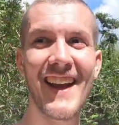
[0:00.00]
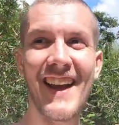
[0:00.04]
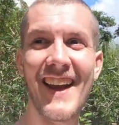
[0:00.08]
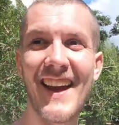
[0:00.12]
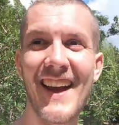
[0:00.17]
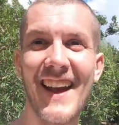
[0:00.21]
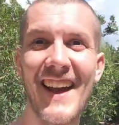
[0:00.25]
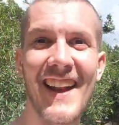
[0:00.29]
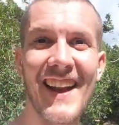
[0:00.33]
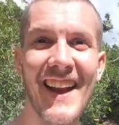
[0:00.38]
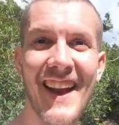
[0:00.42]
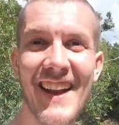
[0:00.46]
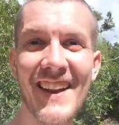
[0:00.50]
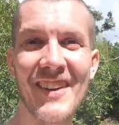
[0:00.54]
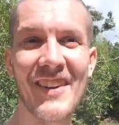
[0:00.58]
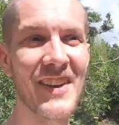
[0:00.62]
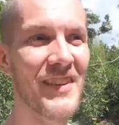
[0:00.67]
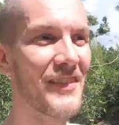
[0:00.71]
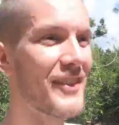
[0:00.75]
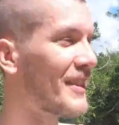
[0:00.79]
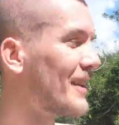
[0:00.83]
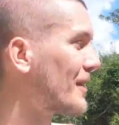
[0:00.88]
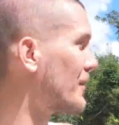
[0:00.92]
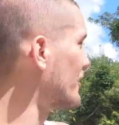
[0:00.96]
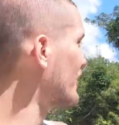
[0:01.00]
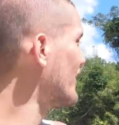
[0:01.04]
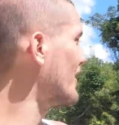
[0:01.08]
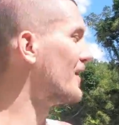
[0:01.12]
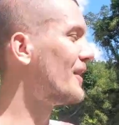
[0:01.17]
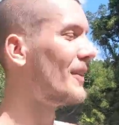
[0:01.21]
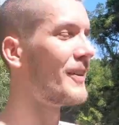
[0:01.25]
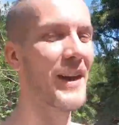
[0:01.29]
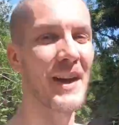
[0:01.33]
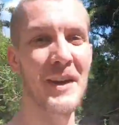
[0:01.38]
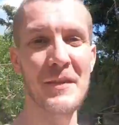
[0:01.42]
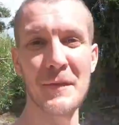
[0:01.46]
and I don't even think we're in the
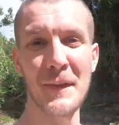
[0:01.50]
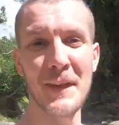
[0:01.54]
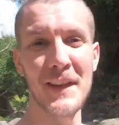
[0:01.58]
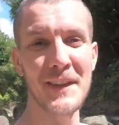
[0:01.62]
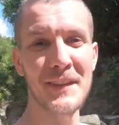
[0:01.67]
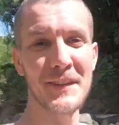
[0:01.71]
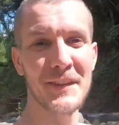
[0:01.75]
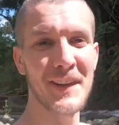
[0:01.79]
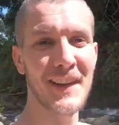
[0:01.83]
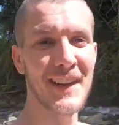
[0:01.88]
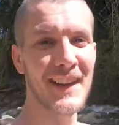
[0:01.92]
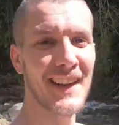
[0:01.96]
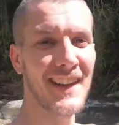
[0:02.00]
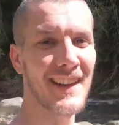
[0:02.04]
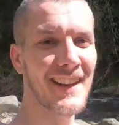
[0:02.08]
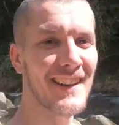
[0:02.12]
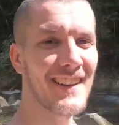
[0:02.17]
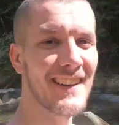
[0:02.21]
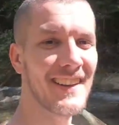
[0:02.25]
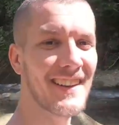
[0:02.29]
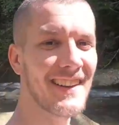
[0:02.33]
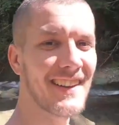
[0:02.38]
right place right now.